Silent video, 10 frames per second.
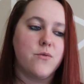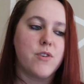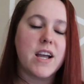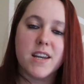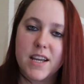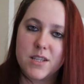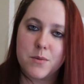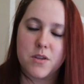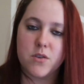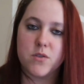recognize
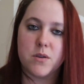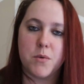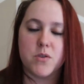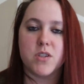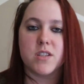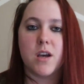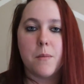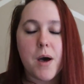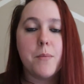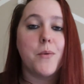when those emotions
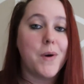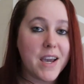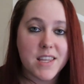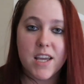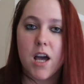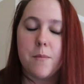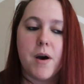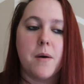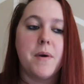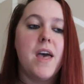come up, why they come
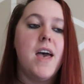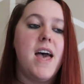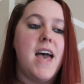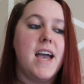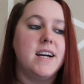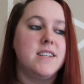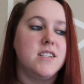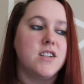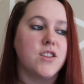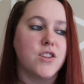up,
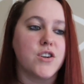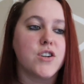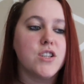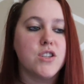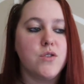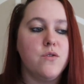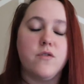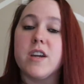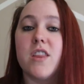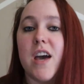and learn to
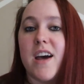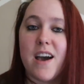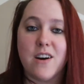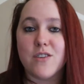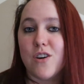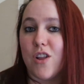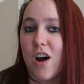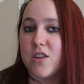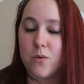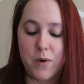figure that out
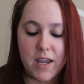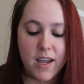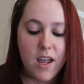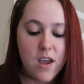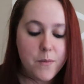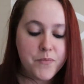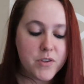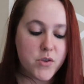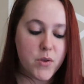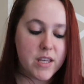along the way.
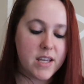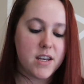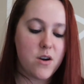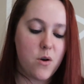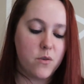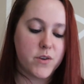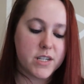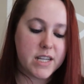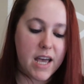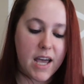So then
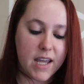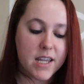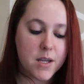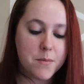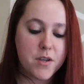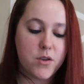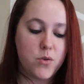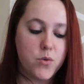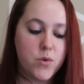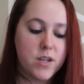over time,
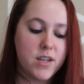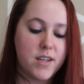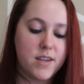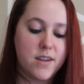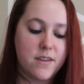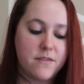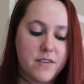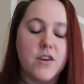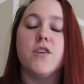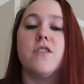you can
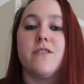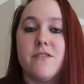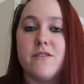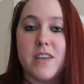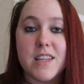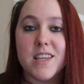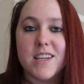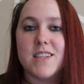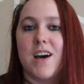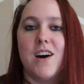feel the
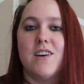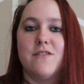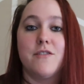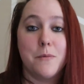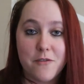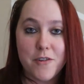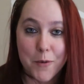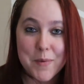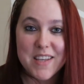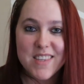feelings of
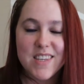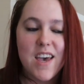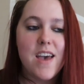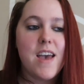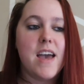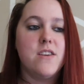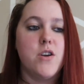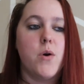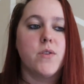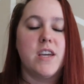fulfillment and
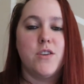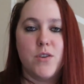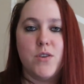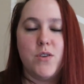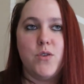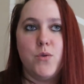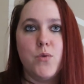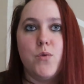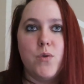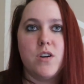know that y-
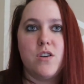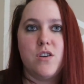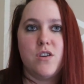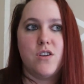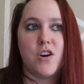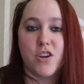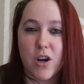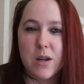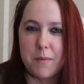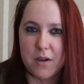you are
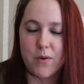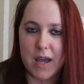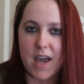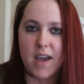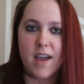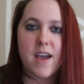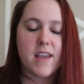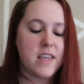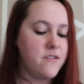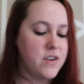going to be
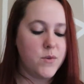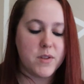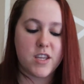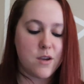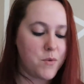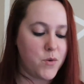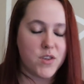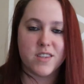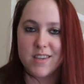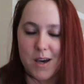okay even when the
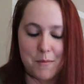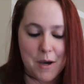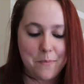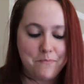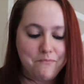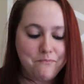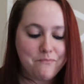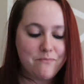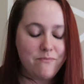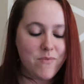emotions come up.
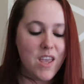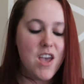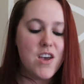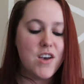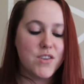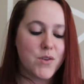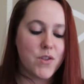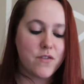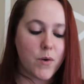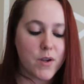
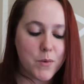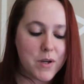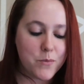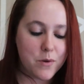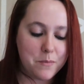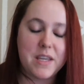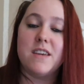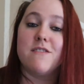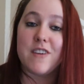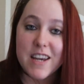So the fourth one would
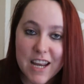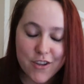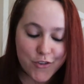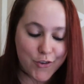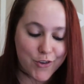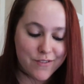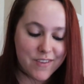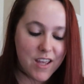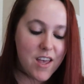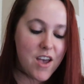be financial.
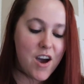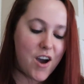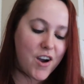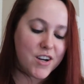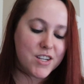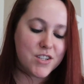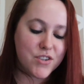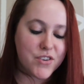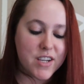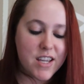Our
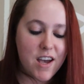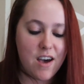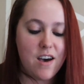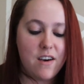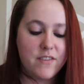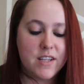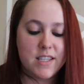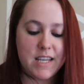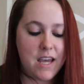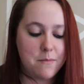degree of
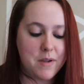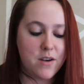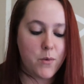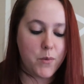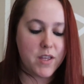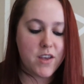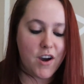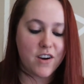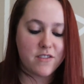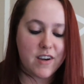contentment with
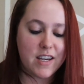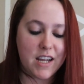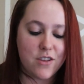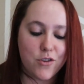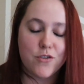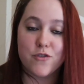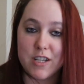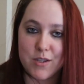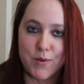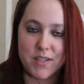our financial
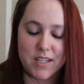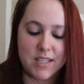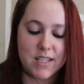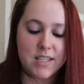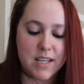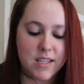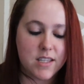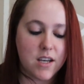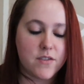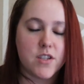resources, the
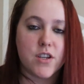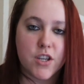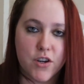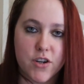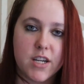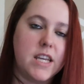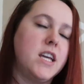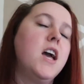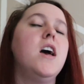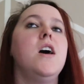sense of
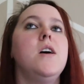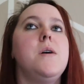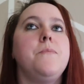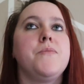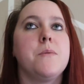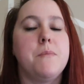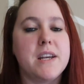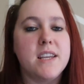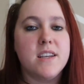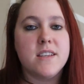security.
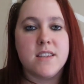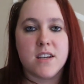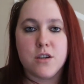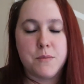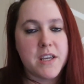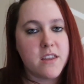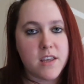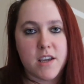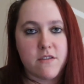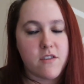Money is such a big
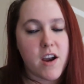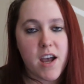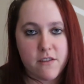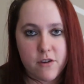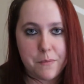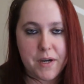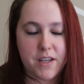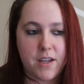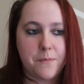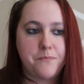thing for
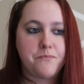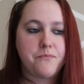everybody